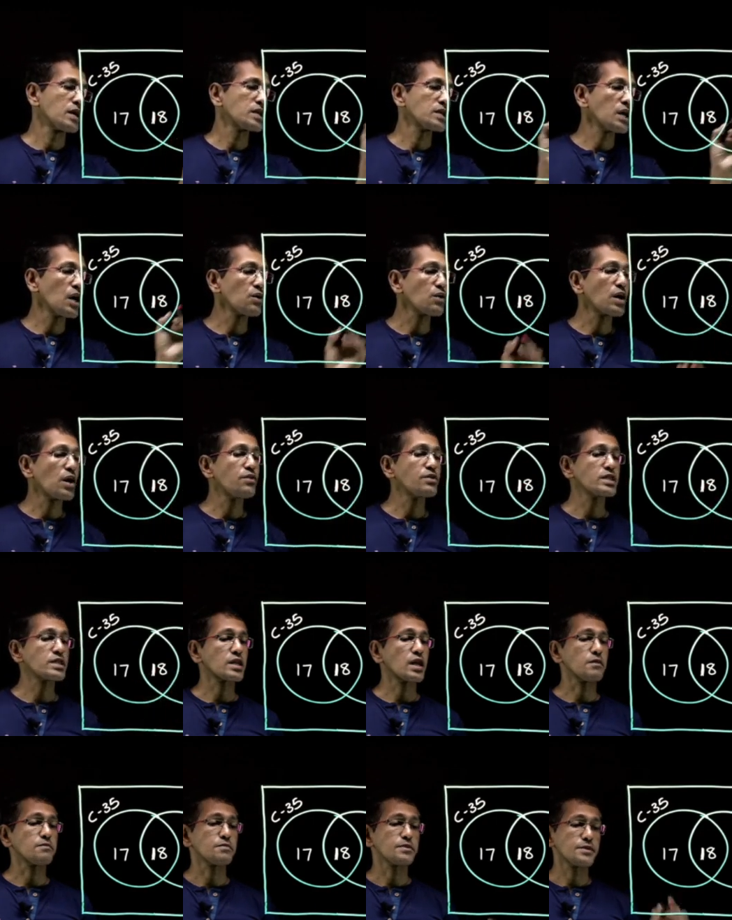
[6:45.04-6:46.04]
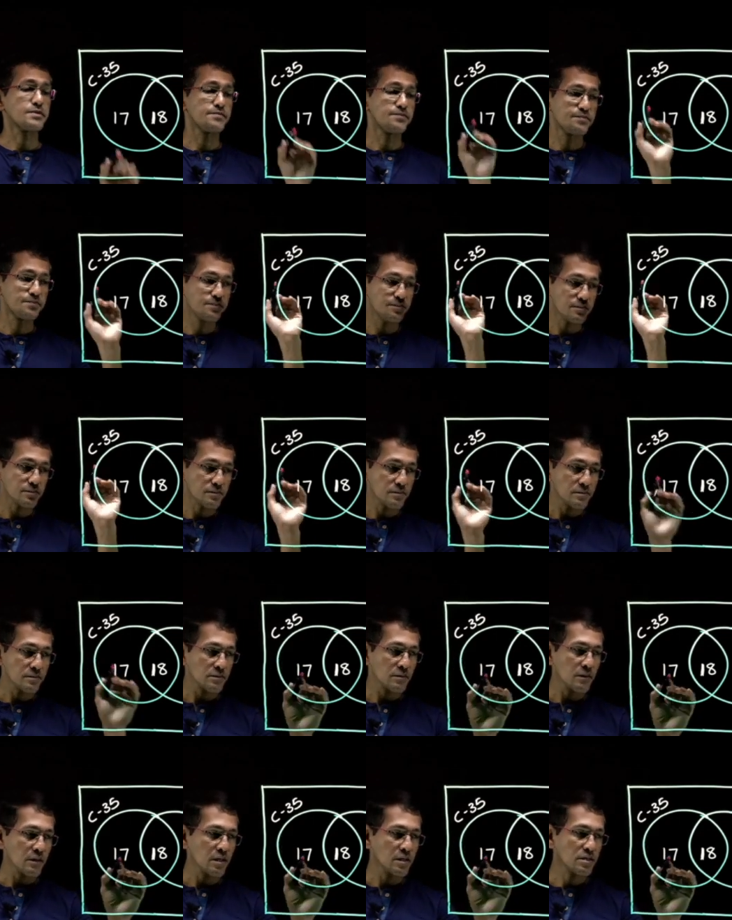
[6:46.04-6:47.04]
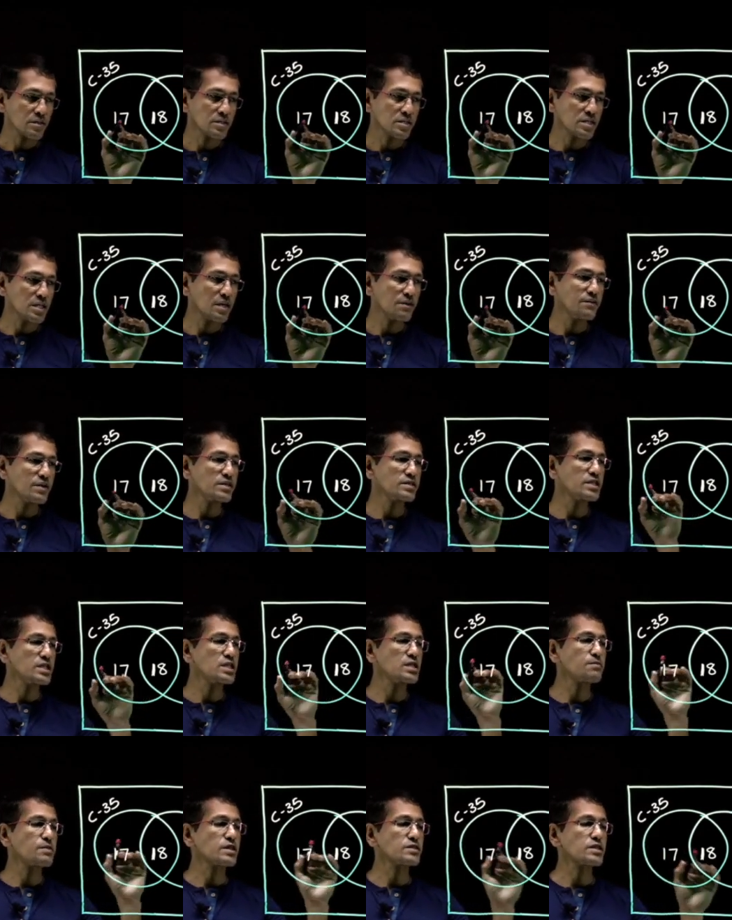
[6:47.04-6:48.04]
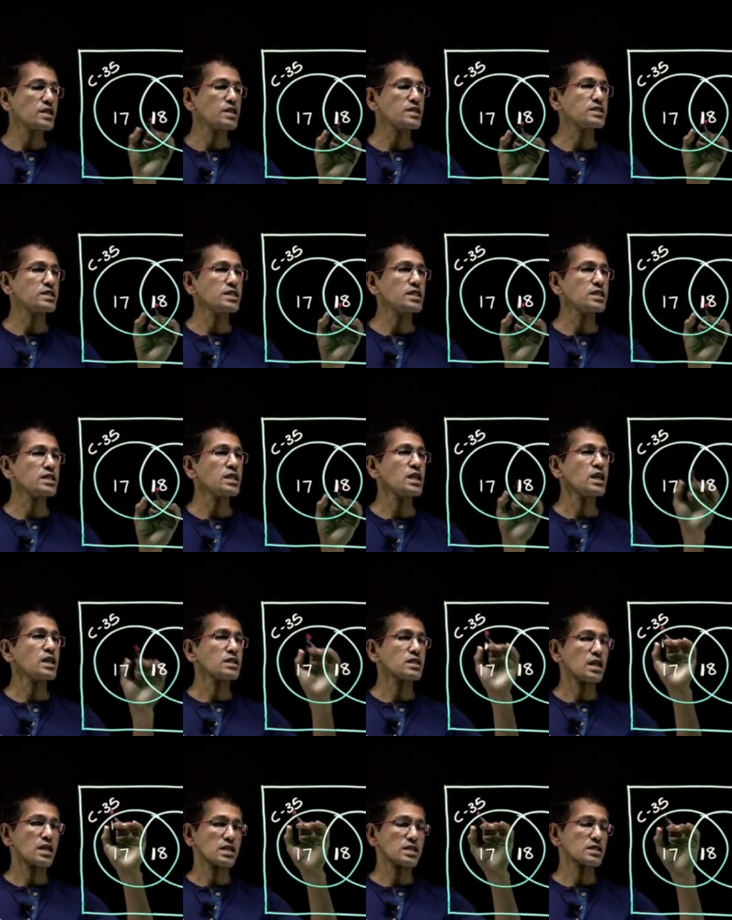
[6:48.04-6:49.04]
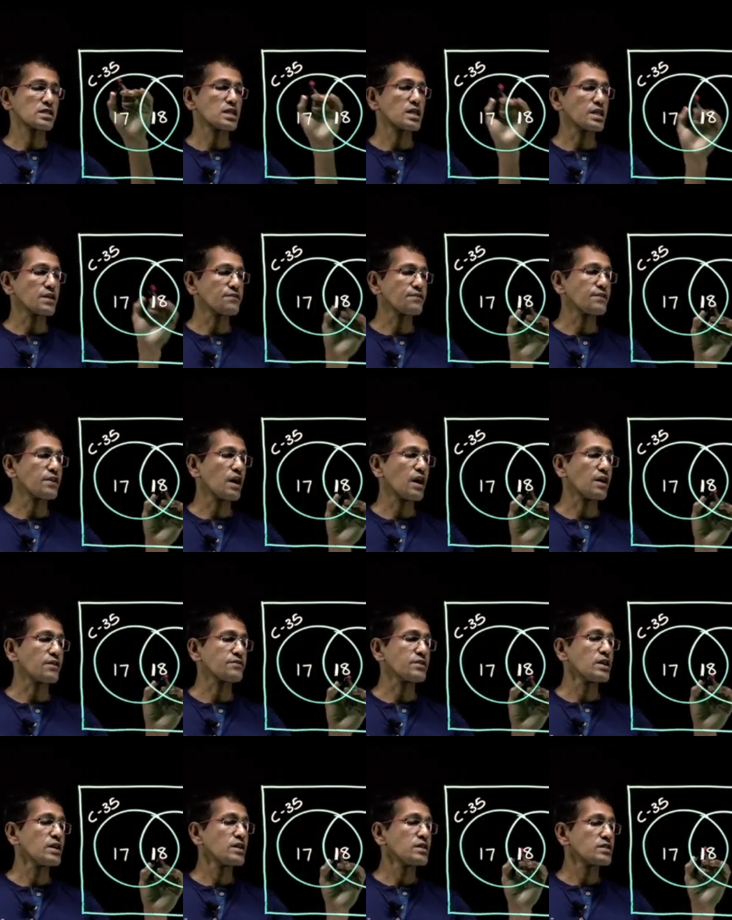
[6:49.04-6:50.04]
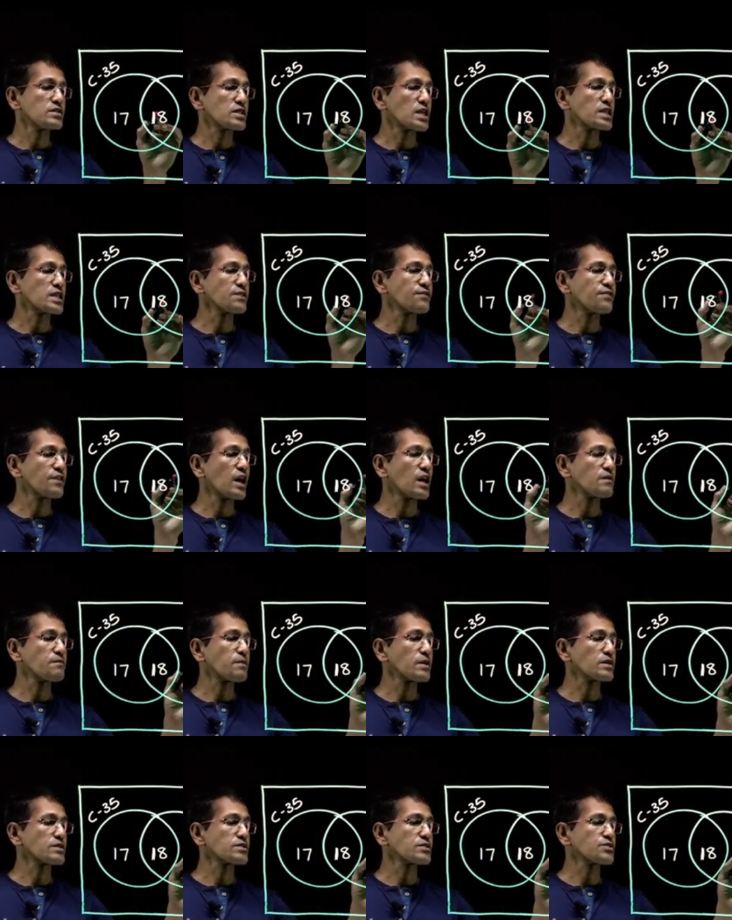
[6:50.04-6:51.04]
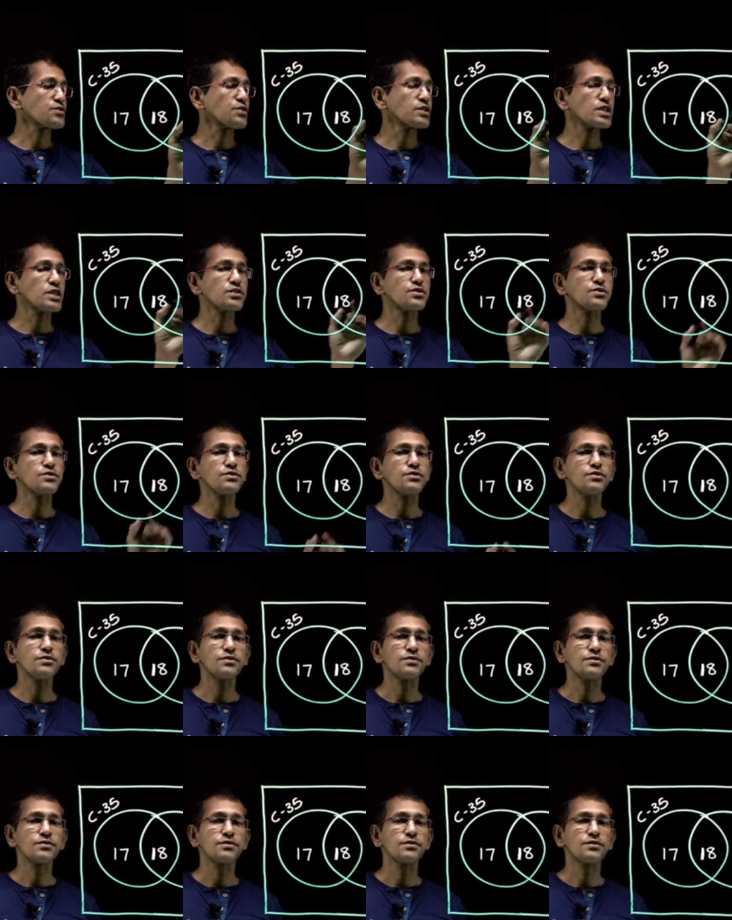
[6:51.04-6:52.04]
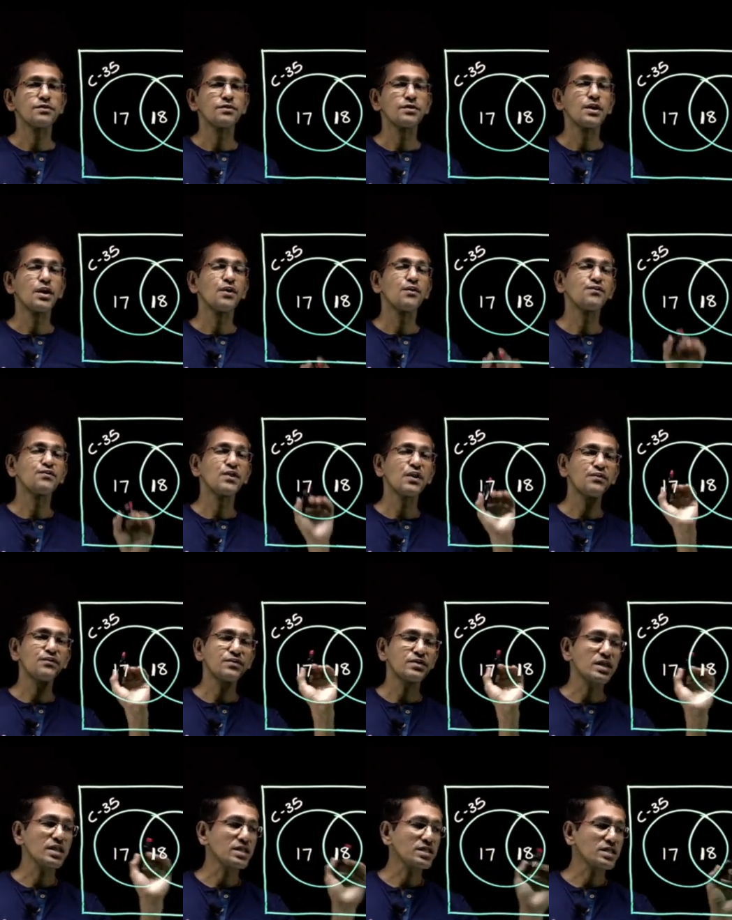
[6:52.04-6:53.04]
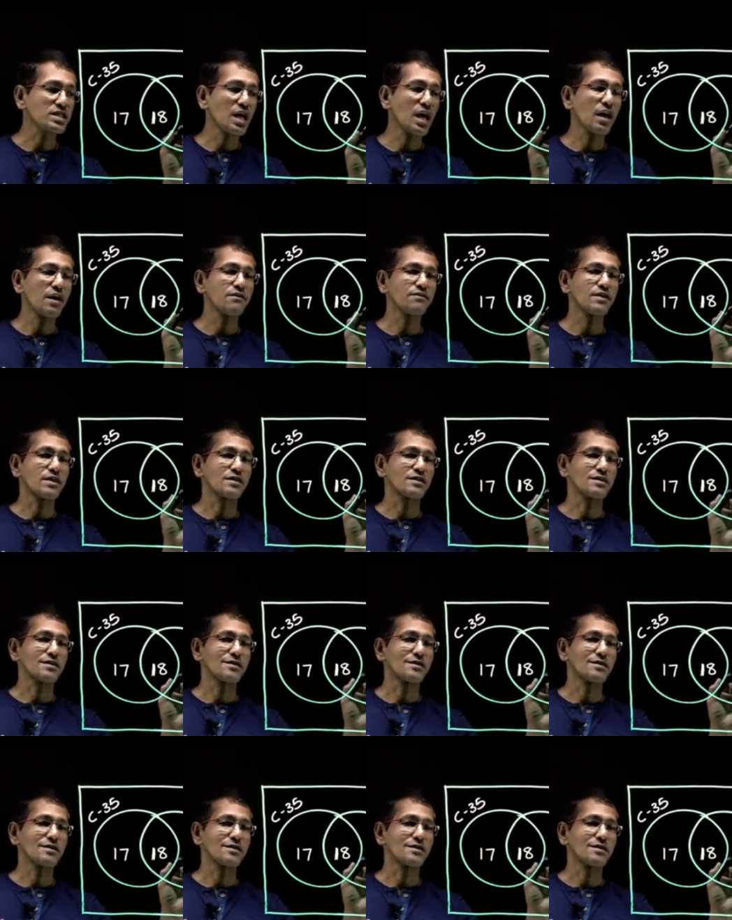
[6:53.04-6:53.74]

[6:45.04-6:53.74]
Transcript: Now count it up. 17 plus 18, that is 35. 35 plus 22, 57.